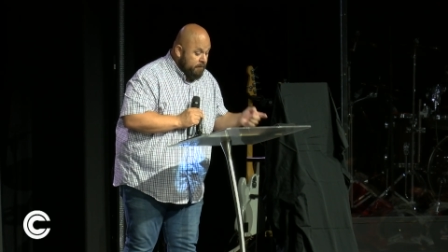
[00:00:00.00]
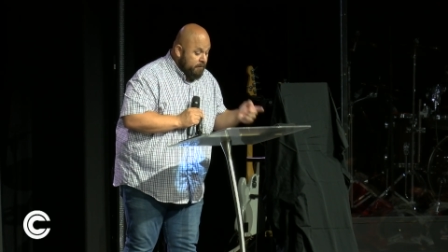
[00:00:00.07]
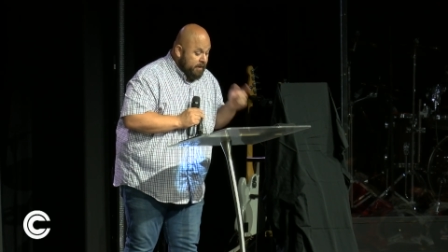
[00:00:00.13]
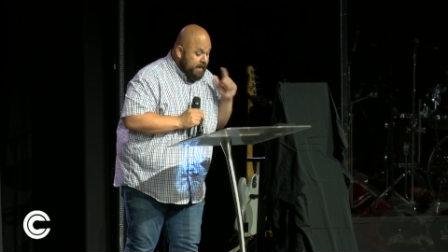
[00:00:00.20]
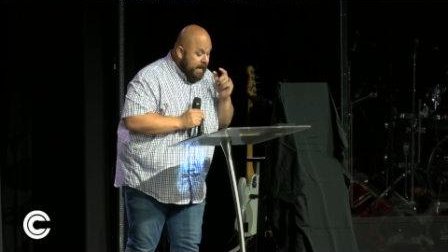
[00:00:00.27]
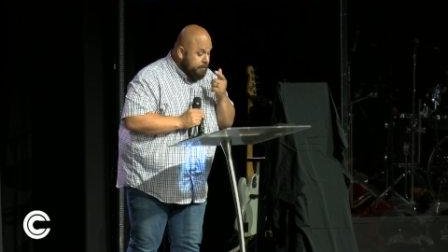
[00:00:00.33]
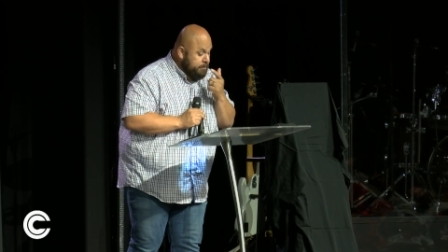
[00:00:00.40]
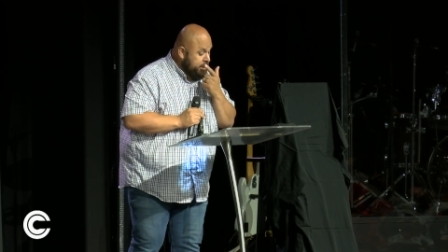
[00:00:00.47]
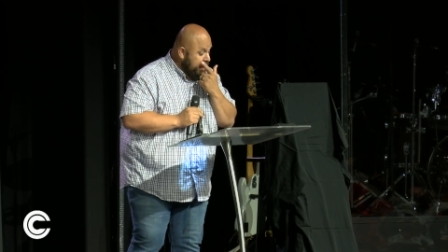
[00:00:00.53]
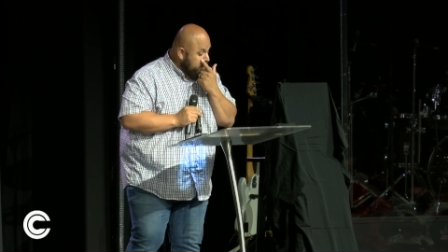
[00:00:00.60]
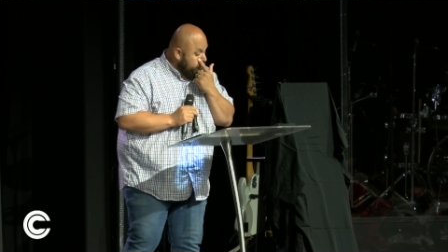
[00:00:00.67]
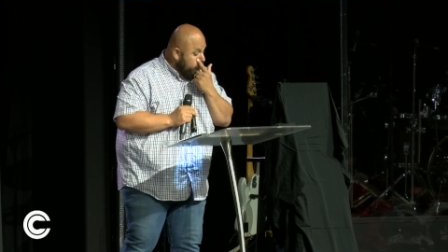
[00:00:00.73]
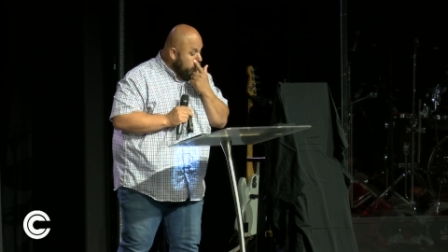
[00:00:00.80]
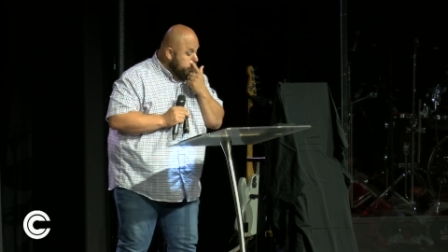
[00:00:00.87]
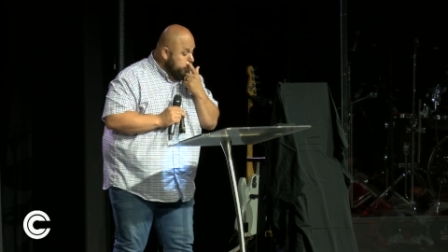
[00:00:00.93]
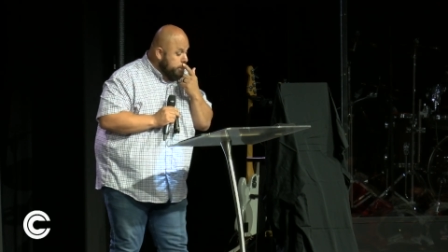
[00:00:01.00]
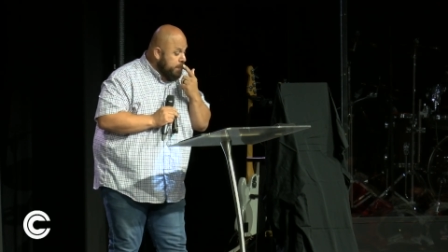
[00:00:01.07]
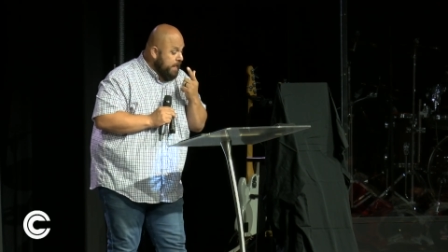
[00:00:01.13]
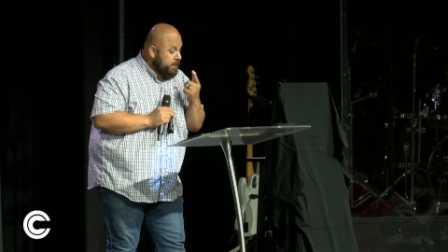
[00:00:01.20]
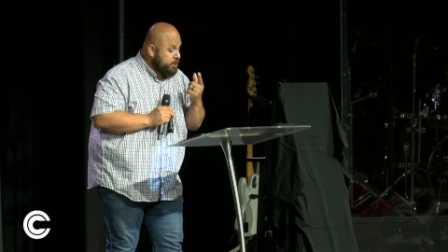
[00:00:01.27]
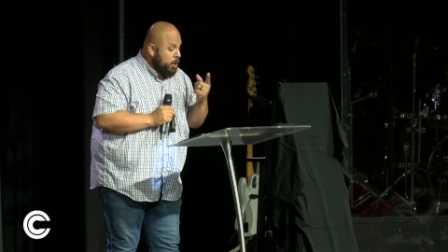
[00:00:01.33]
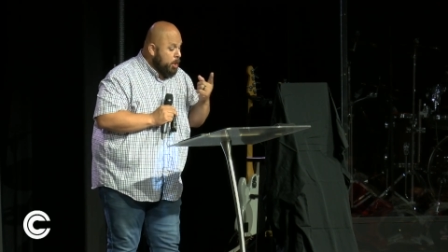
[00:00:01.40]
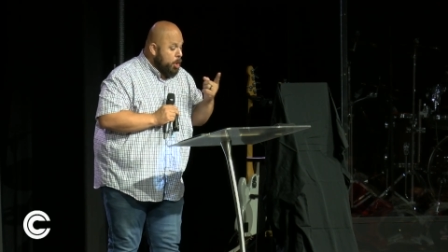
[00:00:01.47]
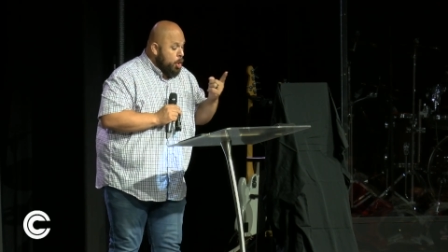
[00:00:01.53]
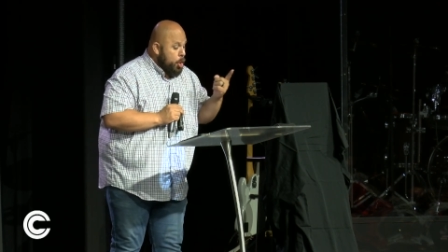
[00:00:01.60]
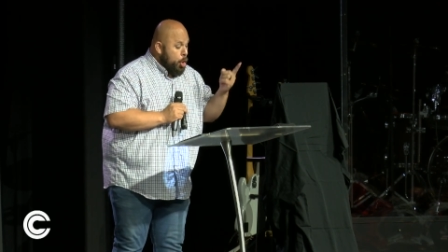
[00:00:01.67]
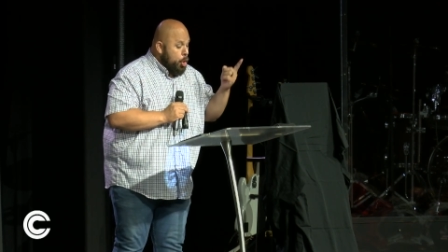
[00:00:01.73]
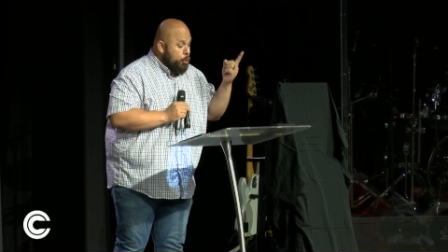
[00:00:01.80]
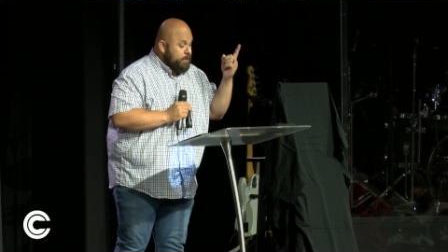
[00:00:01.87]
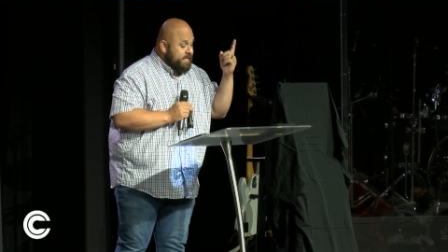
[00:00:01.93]
The King James Version says,
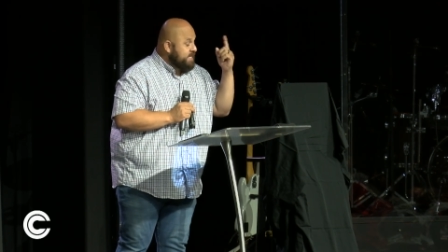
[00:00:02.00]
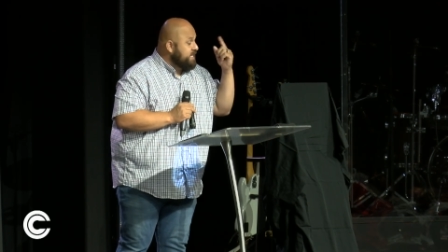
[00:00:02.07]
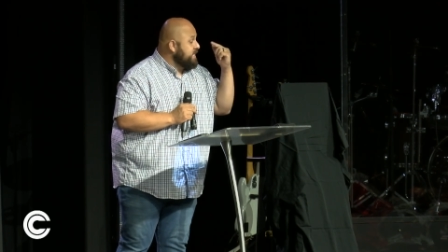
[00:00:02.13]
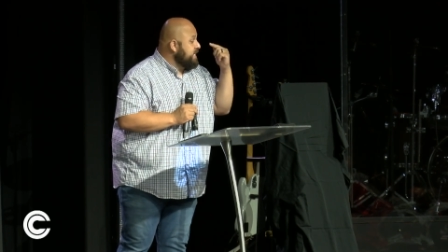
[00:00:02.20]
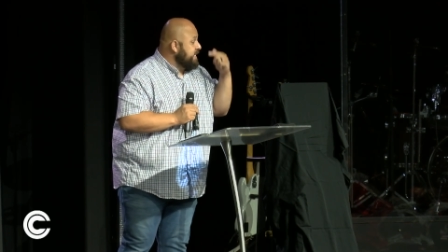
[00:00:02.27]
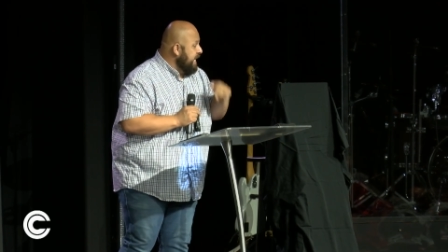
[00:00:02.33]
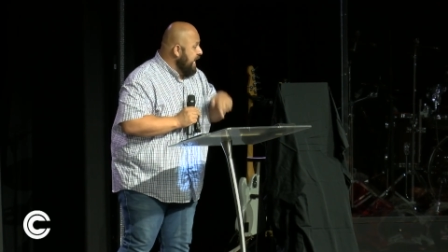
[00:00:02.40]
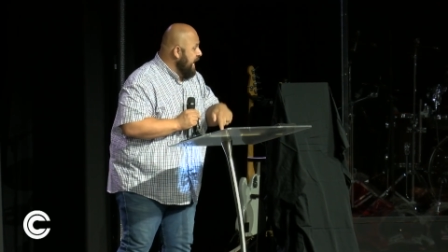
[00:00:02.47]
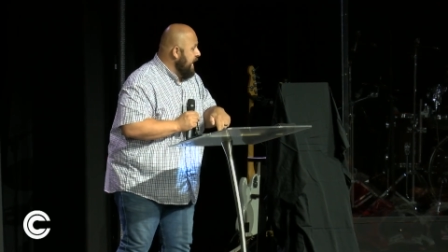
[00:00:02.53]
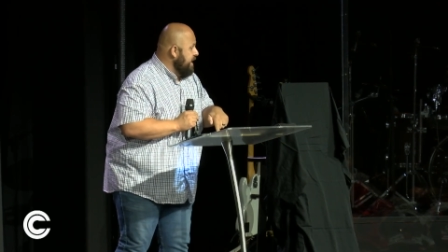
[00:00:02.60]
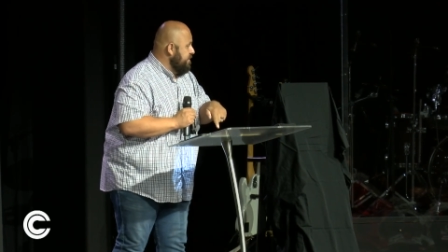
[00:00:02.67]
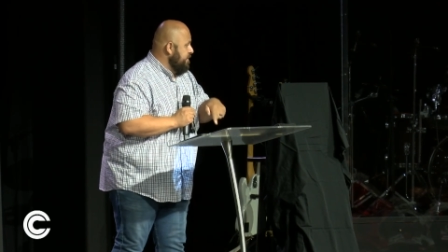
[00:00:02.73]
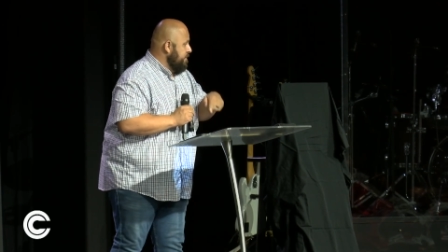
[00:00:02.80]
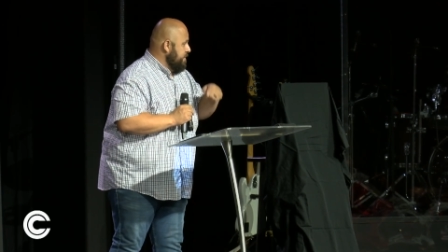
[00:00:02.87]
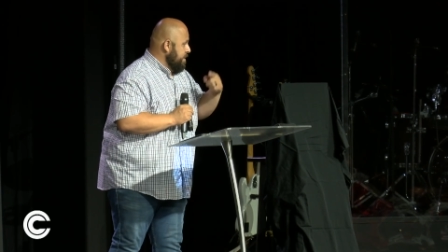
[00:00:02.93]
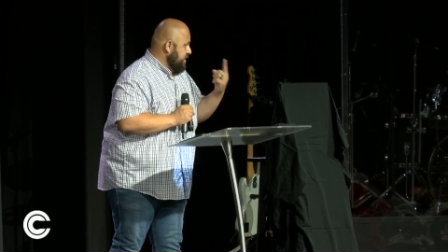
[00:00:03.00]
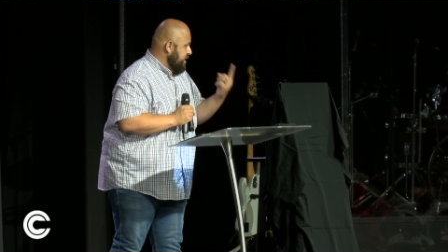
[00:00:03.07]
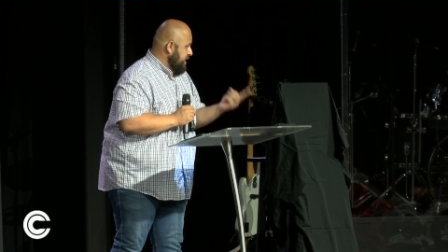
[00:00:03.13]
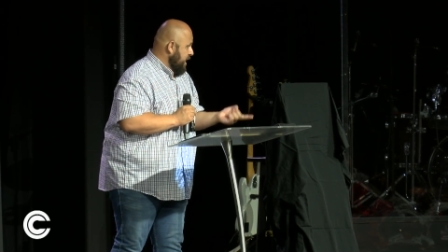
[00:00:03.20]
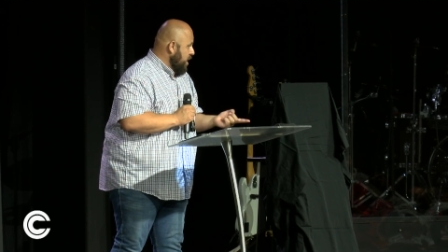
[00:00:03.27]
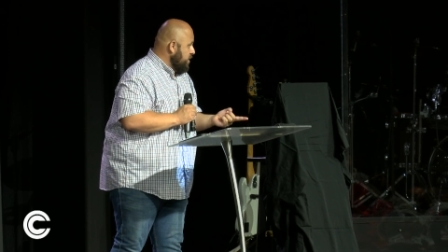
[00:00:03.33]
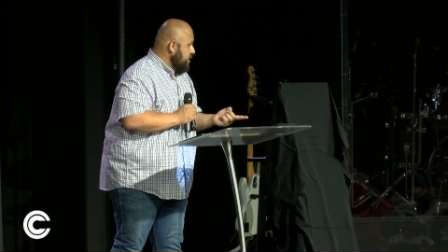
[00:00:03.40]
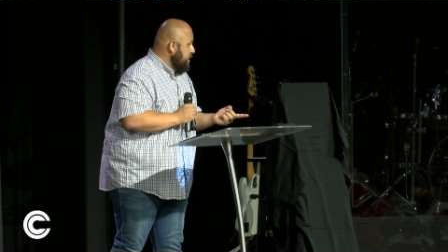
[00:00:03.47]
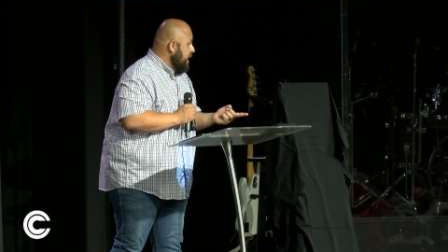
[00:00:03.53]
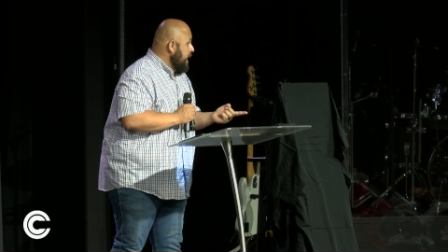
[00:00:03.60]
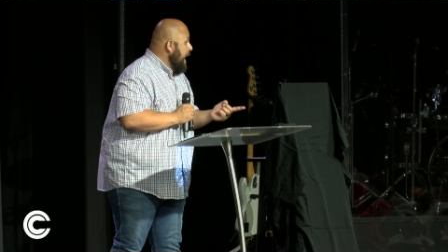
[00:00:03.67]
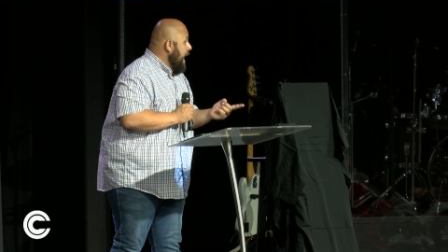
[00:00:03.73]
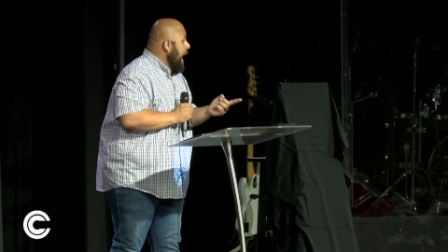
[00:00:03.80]
who deceive themselves.